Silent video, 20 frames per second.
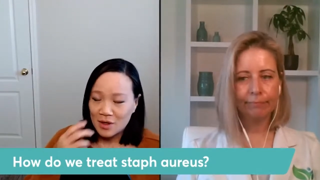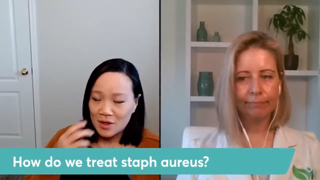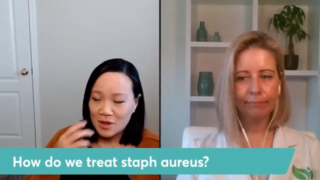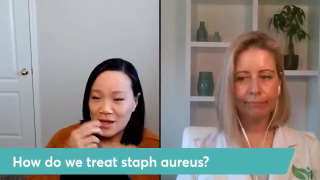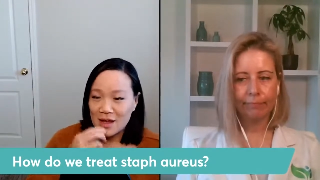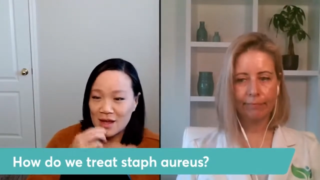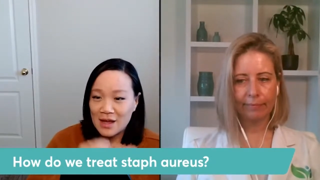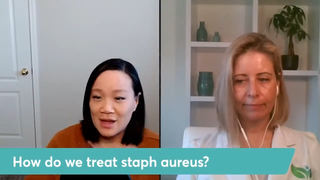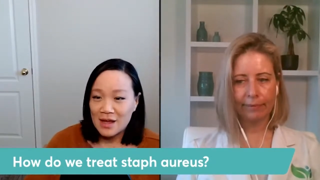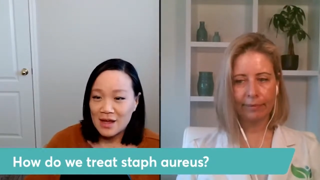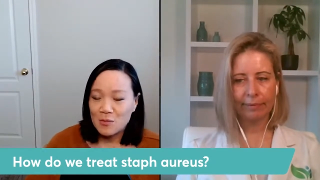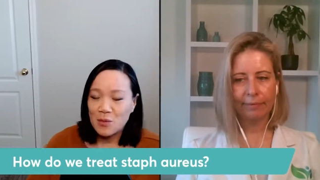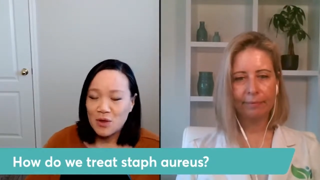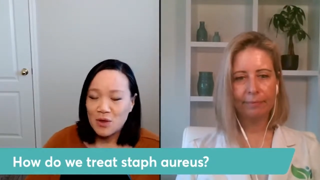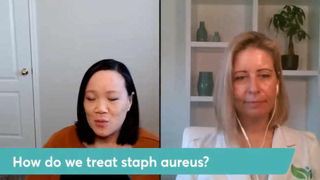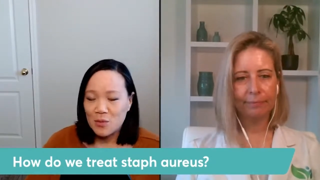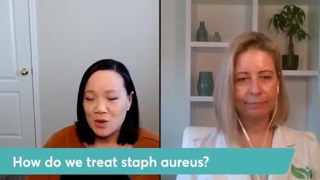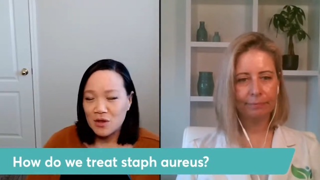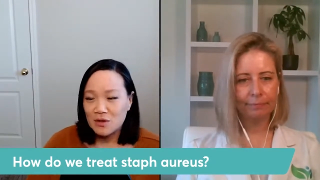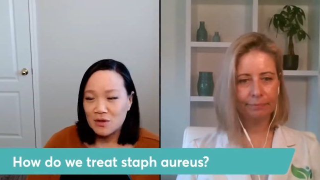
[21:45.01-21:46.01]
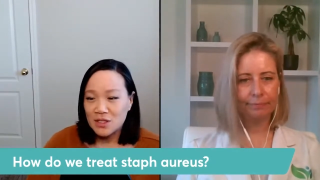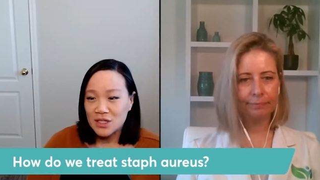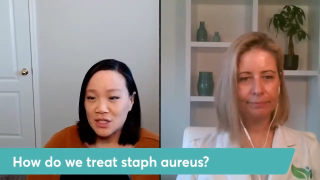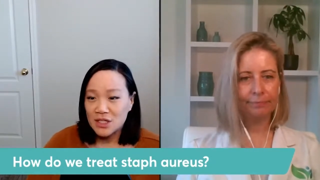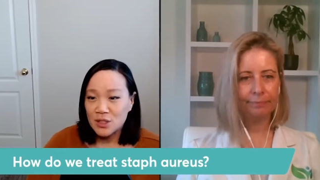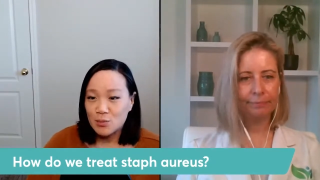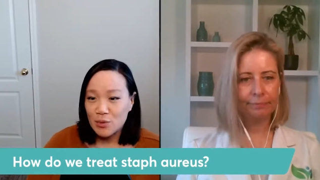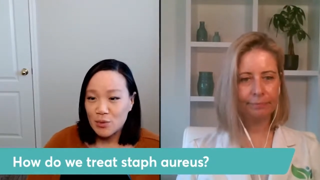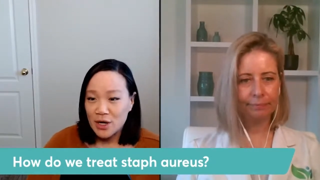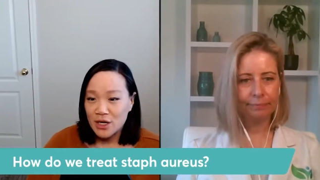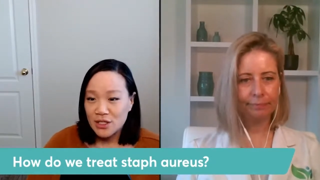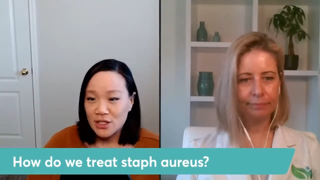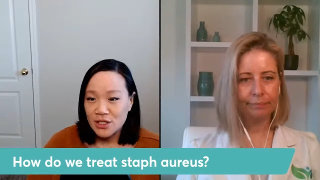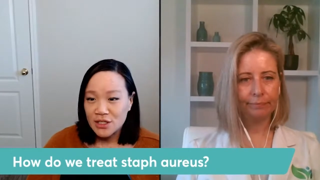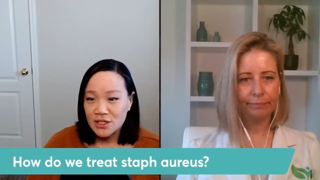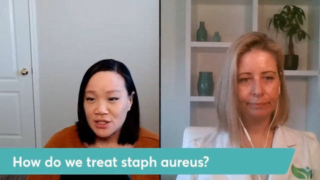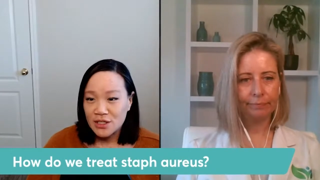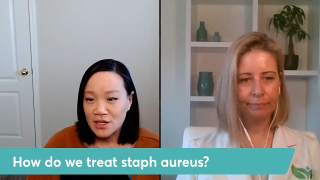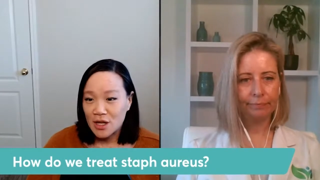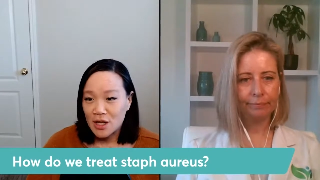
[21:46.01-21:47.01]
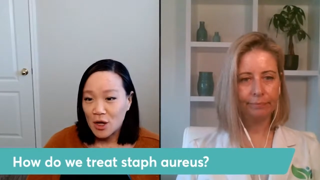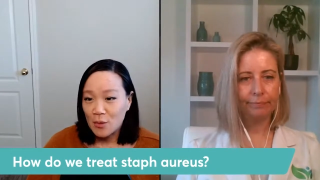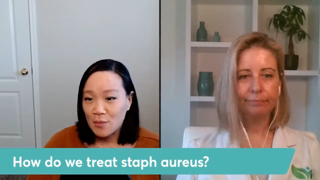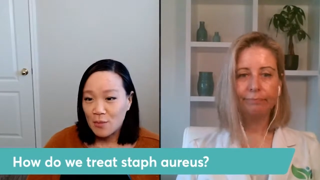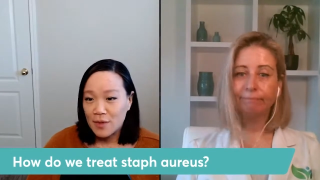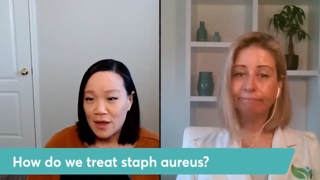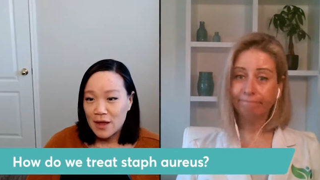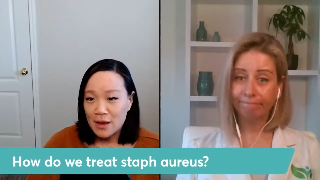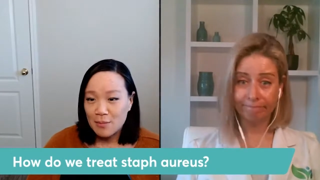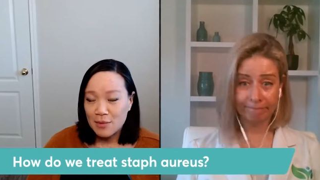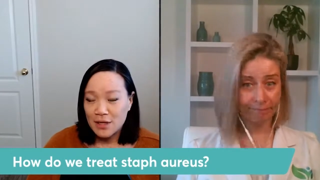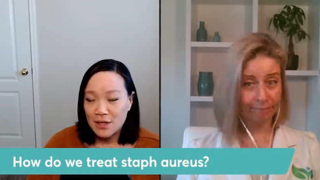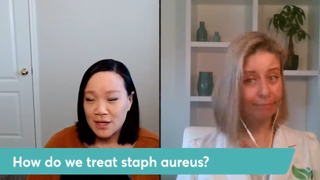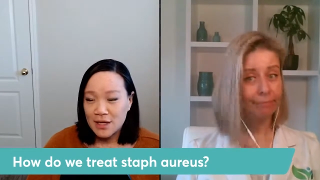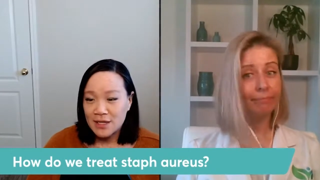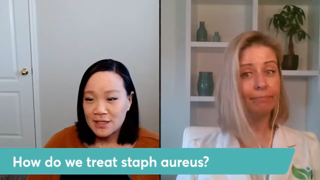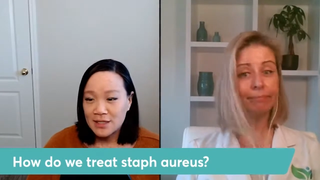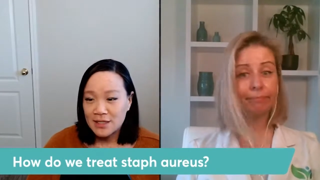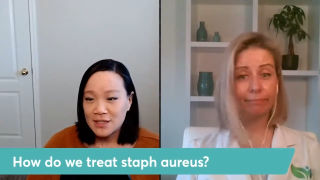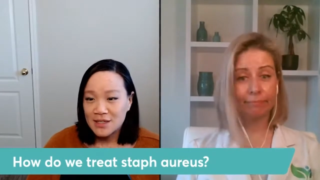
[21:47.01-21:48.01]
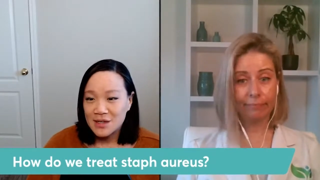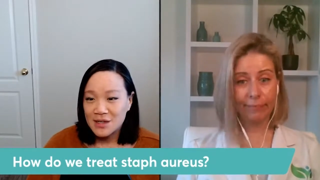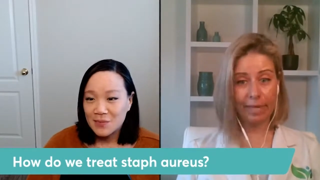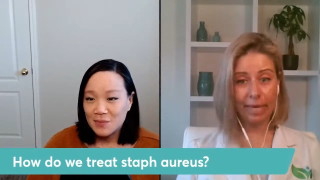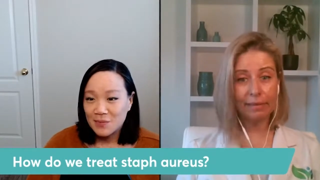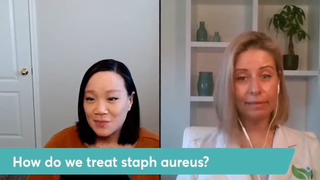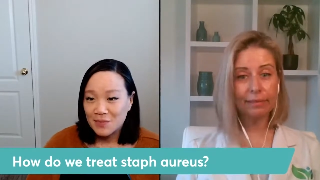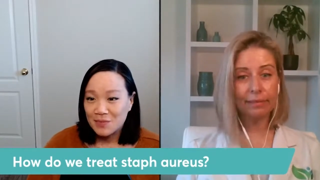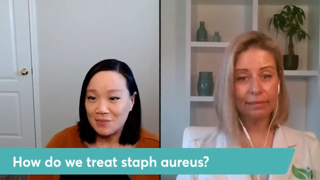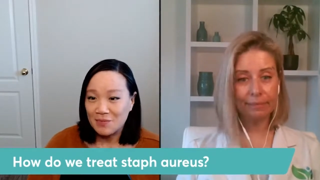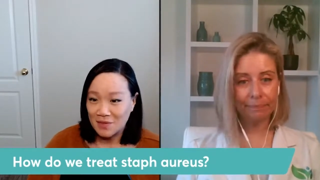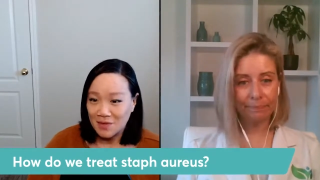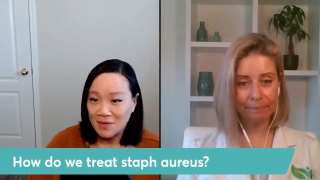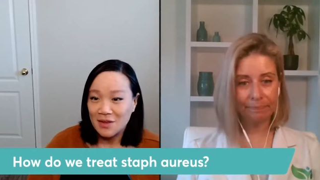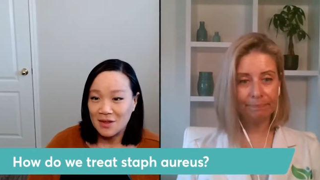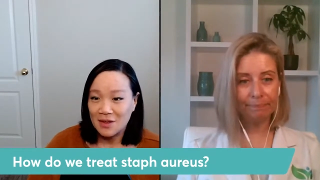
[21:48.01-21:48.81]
Speaker 1: uh, we we use a spray just to help that place. Yes.